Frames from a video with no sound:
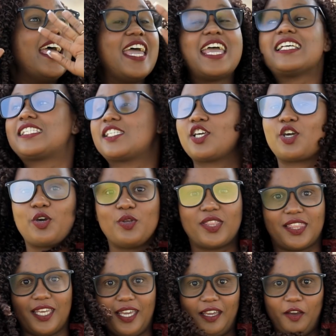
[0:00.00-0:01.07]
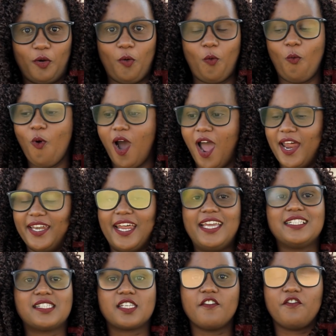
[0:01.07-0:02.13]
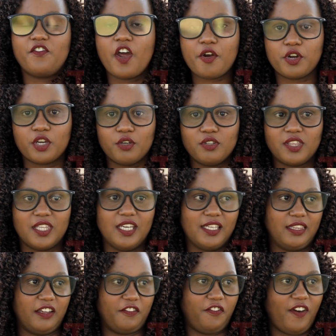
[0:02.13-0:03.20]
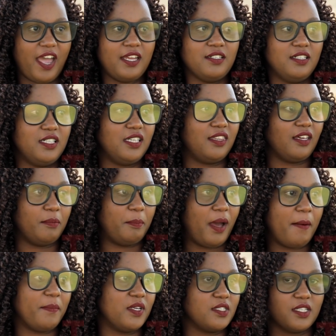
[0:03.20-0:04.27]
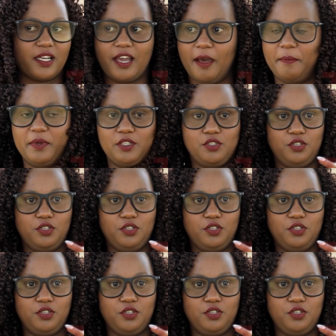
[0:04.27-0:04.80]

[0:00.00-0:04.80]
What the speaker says: it's a good thing. One, it's a very good thing that finally the mamas are coming